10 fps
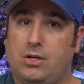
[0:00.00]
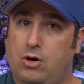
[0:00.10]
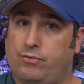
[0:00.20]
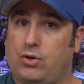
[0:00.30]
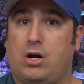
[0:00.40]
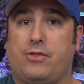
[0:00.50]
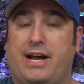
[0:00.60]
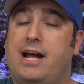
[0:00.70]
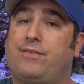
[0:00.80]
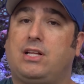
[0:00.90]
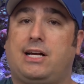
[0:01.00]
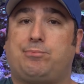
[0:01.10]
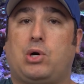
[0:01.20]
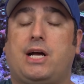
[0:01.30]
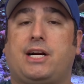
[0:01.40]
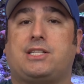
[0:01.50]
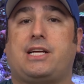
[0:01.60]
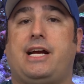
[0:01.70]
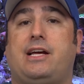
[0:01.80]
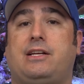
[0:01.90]
Overall, they have a lot of
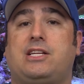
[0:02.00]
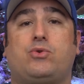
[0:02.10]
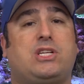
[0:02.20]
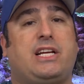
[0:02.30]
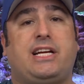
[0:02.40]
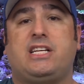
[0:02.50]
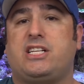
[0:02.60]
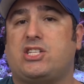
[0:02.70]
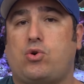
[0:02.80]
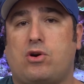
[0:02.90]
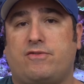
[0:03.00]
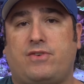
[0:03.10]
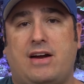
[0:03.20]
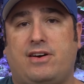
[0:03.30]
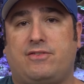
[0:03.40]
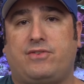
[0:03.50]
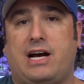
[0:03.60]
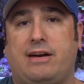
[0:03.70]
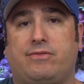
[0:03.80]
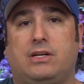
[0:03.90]
products, and this was an easy score of 5 out of
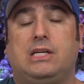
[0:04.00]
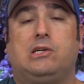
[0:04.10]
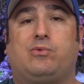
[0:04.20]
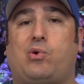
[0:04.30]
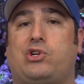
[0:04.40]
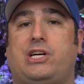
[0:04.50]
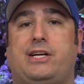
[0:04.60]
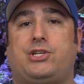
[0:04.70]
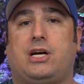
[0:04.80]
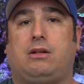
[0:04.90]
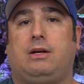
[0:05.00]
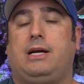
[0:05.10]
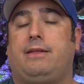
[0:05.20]
5 for GHL.